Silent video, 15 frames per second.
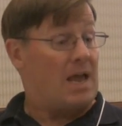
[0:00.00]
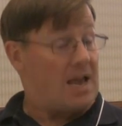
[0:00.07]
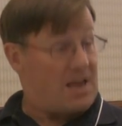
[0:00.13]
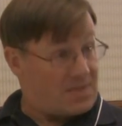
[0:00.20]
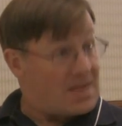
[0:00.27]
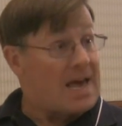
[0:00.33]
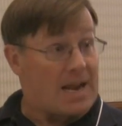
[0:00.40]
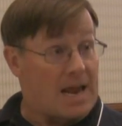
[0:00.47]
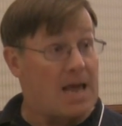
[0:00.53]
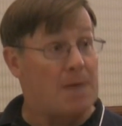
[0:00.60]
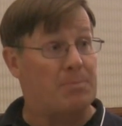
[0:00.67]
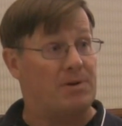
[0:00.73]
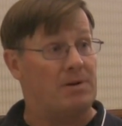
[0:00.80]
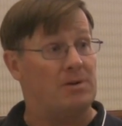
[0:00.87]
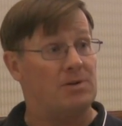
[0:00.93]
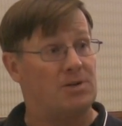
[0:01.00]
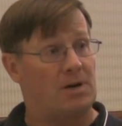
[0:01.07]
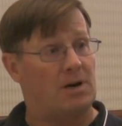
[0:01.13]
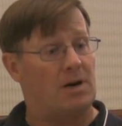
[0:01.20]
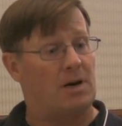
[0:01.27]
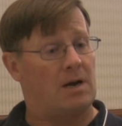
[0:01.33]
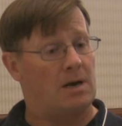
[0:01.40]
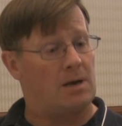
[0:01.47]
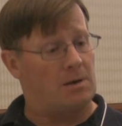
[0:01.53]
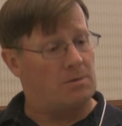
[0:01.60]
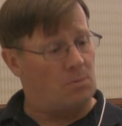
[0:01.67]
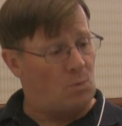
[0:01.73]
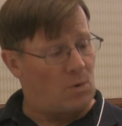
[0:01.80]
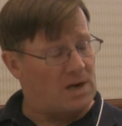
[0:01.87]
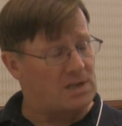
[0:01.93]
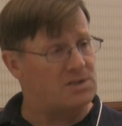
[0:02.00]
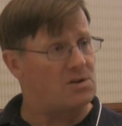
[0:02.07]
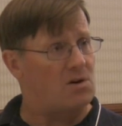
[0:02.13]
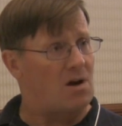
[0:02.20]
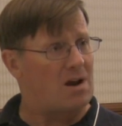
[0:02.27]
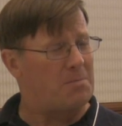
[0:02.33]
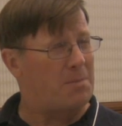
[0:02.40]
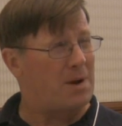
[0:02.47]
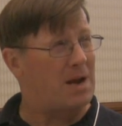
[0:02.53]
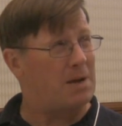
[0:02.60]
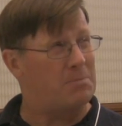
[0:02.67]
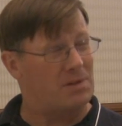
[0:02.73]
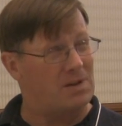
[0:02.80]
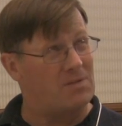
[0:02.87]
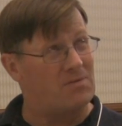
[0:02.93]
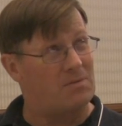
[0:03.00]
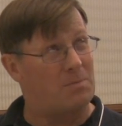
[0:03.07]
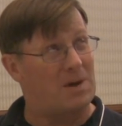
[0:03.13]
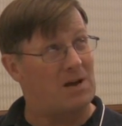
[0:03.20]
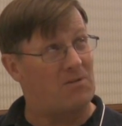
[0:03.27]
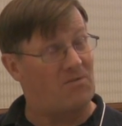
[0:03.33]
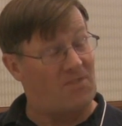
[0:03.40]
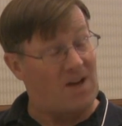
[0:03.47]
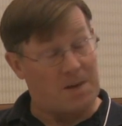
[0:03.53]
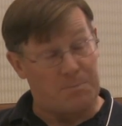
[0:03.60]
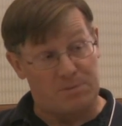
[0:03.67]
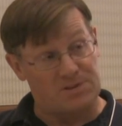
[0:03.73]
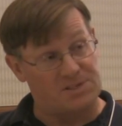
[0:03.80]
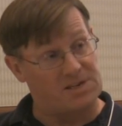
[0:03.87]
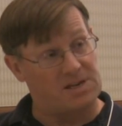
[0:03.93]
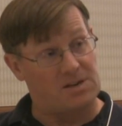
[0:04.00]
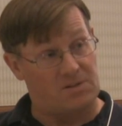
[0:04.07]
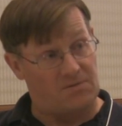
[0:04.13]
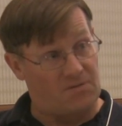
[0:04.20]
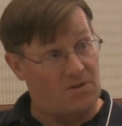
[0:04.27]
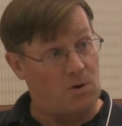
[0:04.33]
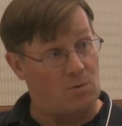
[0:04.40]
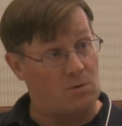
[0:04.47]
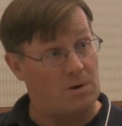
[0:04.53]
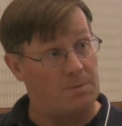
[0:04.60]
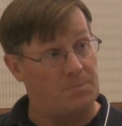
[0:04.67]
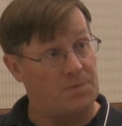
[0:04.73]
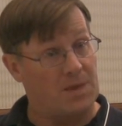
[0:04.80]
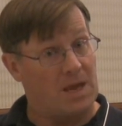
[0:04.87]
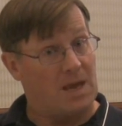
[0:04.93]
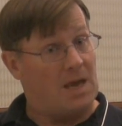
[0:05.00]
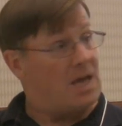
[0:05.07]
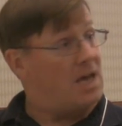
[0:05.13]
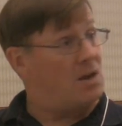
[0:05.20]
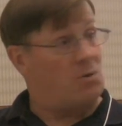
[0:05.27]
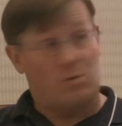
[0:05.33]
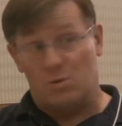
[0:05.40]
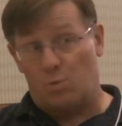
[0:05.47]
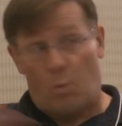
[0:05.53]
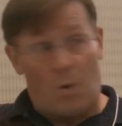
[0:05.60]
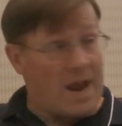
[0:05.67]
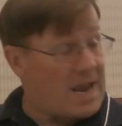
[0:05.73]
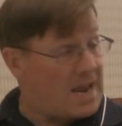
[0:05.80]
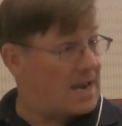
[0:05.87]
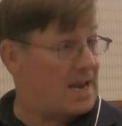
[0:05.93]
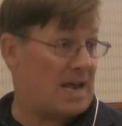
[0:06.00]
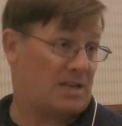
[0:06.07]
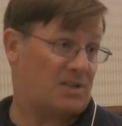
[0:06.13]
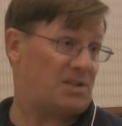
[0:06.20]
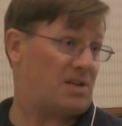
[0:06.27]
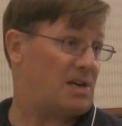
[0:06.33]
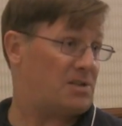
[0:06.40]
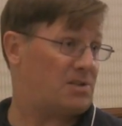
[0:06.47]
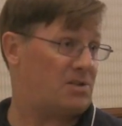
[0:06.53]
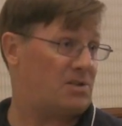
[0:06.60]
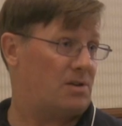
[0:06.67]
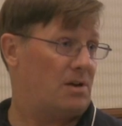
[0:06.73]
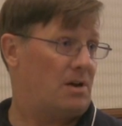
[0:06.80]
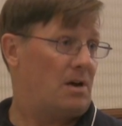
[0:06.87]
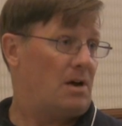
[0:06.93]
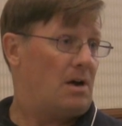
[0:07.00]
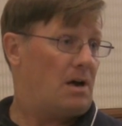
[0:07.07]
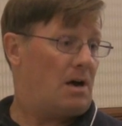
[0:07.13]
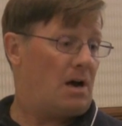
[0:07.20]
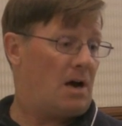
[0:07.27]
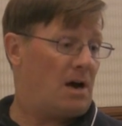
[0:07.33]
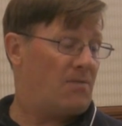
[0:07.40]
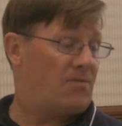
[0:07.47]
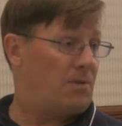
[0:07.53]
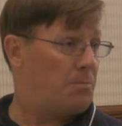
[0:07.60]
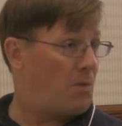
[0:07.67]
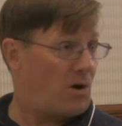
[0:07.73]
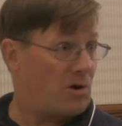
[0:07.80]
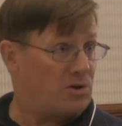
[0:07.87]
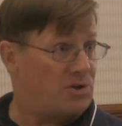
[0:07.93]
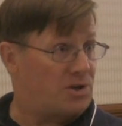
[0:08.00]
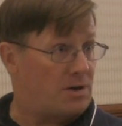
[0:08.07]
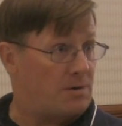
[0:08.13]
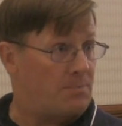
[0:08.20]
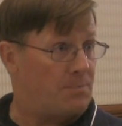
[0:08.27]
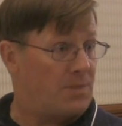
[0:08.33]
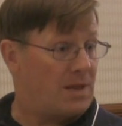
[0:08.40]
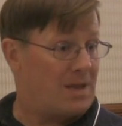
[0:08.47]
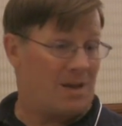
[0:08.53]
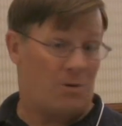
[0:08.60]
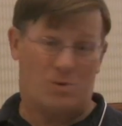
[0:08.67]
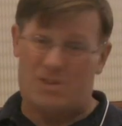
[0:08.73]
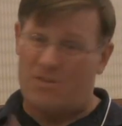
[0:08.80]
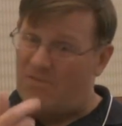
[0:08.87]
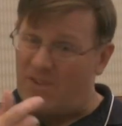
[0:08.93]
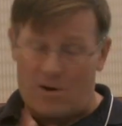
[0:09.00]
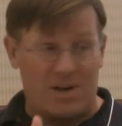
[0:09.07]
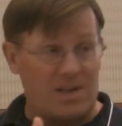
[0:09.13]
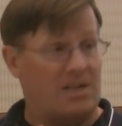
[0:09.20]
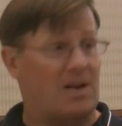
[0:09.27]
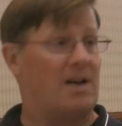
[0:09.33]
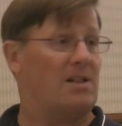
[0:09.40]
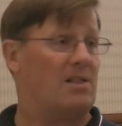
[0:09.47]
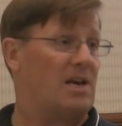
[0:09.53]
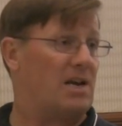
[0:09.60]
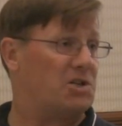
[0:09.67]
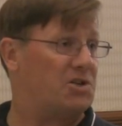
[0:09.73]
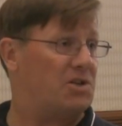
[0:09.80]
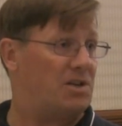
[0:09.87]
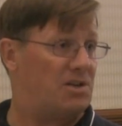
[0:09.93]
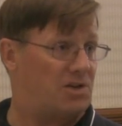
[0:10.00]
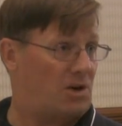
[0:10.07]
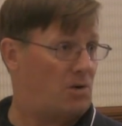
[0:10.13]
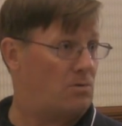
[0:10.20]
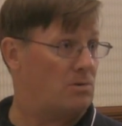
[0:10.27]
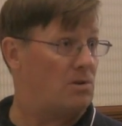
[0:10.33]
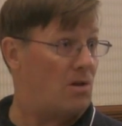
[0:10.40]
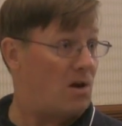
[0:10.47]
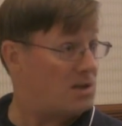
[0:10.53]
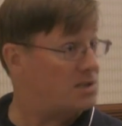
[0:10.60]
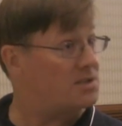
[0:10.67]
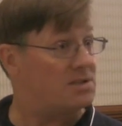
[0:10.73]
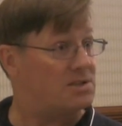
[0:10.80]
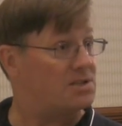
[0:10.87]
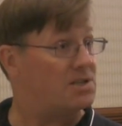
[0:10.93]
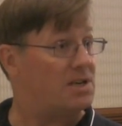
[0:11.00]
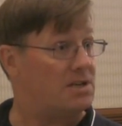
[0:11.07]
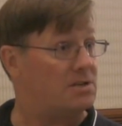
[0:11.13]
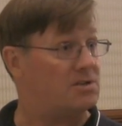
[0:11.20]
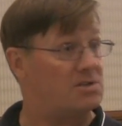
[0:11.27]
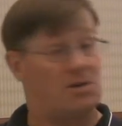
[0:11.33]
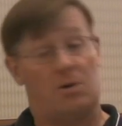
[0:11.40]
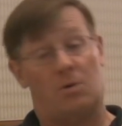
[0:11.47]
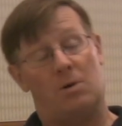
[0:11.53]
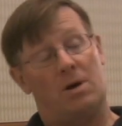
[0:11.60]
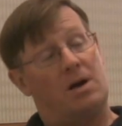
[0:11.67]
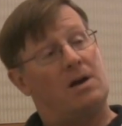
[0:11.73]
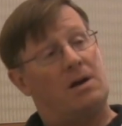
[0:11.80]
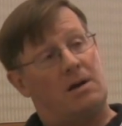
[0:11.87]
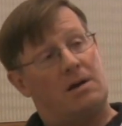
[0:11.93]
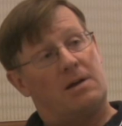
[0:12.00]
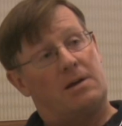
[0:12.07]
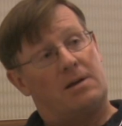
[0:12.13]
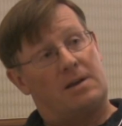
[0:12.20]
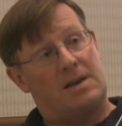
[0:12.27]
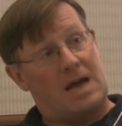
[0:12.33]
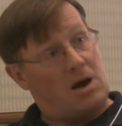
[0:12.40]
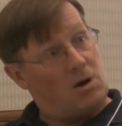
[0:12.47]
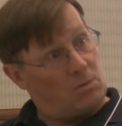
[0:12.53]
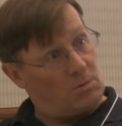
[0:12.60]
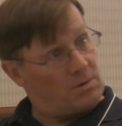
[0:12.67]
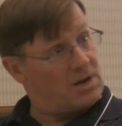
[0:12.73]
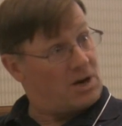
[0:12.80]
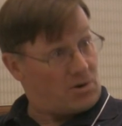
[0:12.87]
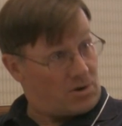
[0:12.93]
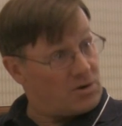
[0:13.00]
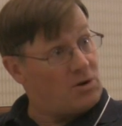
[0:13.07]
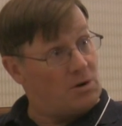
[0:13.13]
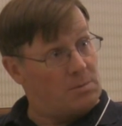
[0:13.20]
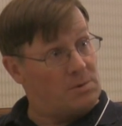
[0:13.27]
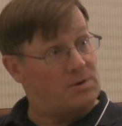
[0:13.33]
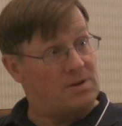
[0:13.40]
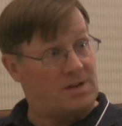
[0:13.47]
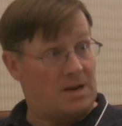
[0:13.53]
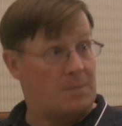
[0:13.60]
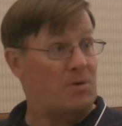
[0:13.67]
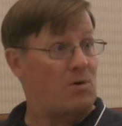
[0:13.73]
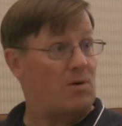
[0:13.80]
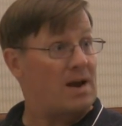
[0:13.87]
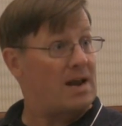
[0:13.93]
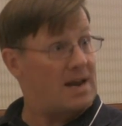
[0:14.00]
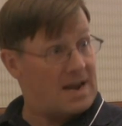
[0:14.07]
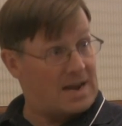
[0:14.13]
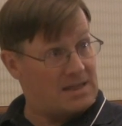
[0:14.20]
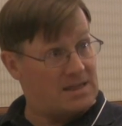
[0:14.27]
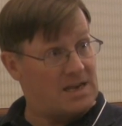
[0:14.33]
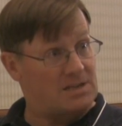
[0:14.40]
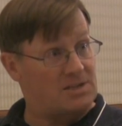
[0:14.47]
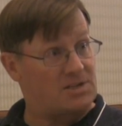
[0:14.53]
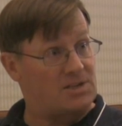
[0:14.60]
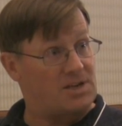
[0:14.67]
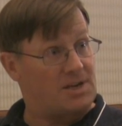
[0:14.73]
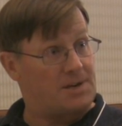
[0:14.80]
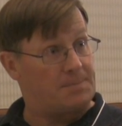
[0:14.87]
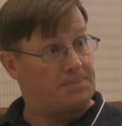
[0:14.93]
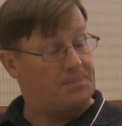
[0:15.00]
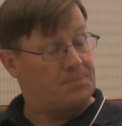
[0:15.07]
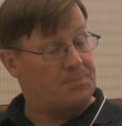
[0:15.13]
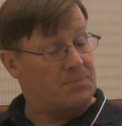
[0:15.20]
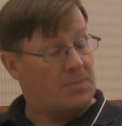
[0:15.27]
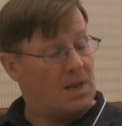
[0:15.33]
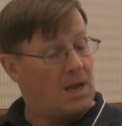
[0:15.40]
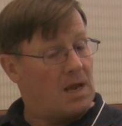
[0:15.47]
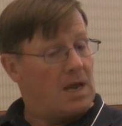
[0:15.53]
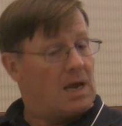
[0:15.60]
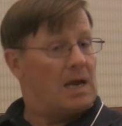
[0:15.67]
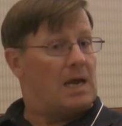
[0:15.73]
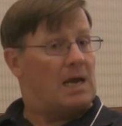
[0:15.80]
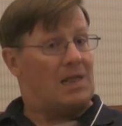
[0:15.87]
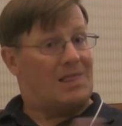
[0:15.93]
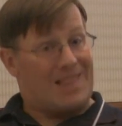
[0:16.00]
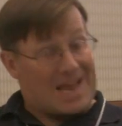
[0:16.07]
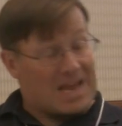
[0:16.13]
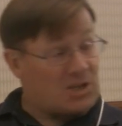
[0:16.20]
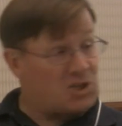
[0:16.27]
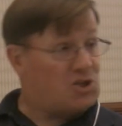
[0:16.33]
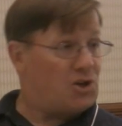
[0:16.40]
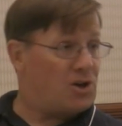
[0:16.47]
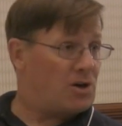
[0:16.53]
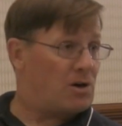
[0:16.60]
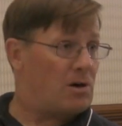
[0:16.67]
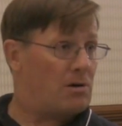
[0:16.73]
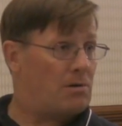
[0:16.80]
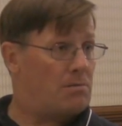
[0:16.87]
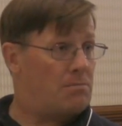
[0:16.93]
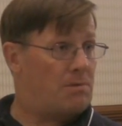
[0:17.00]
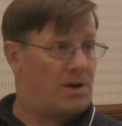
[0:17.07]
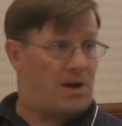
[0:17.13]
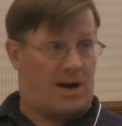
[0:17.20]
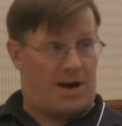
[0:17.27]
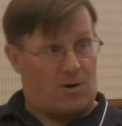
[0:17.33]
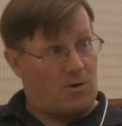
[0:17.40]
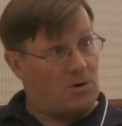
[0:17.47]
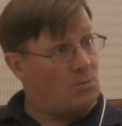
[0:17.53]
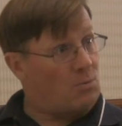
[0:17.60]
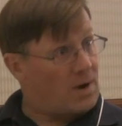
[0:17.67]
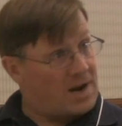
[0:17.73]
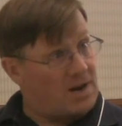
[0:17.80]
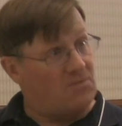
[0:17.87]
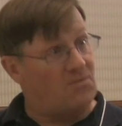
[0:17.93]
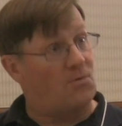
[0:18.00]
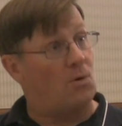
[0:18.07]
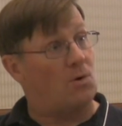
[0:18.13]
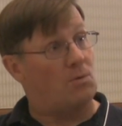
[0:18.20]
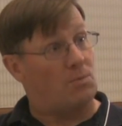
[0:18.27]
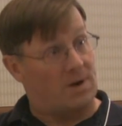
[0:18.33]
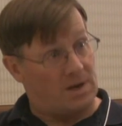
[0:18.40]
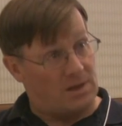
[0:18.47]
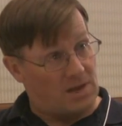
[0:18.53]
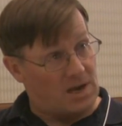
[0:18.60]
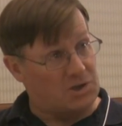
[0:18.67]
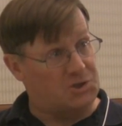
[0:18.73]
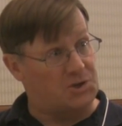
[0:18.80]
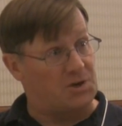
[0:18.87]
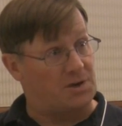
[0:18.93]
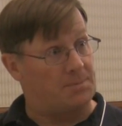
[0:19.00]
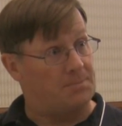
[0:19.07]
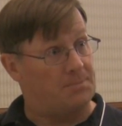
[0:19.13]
And that happened. Wes got, I believe, about 5% of the vote, and it was way in excess of the margin. It was a very tight election, and Gerald lost his seat. So now Karen Huber, the Democrat, had that seat. Last year, Karen ran for re-election.